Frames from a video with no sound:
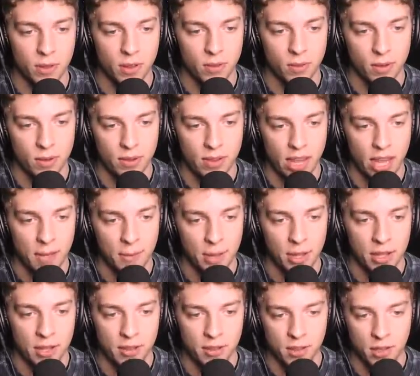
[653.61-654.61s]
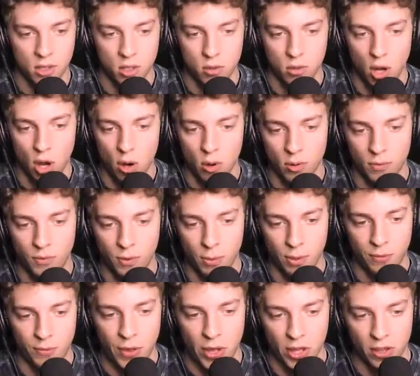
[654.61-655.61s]
So that's what I was saying about this. You know
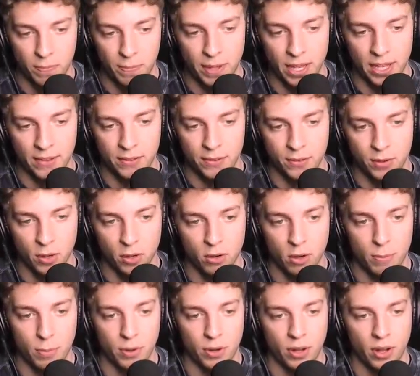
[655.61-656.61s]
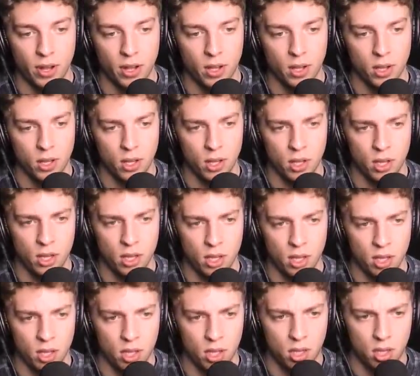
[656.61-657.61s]
from the first bit if you've got grip or not.
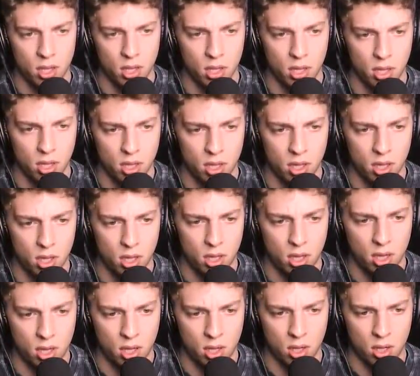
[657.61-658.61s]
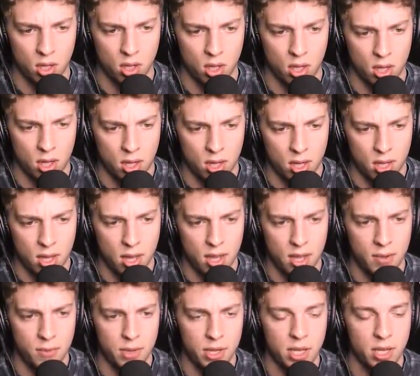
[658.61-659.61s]

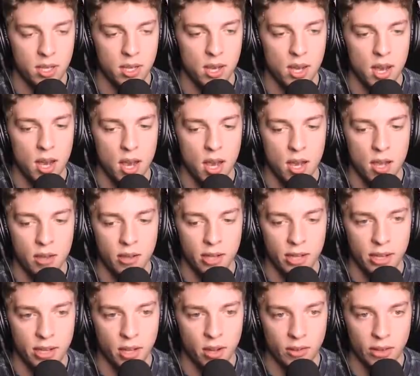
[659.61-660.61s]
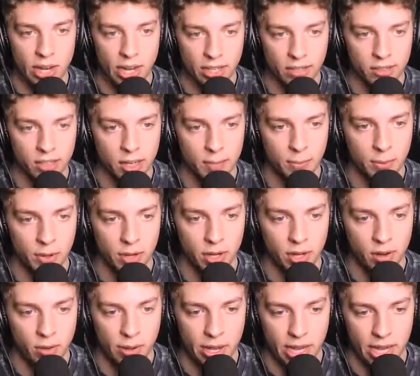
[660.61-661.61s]
And there we go. And they got the next
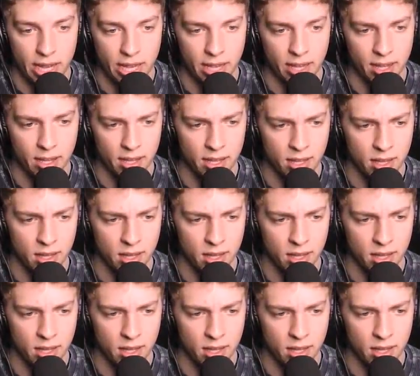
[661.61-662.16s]
checkpoint. I'll wait here.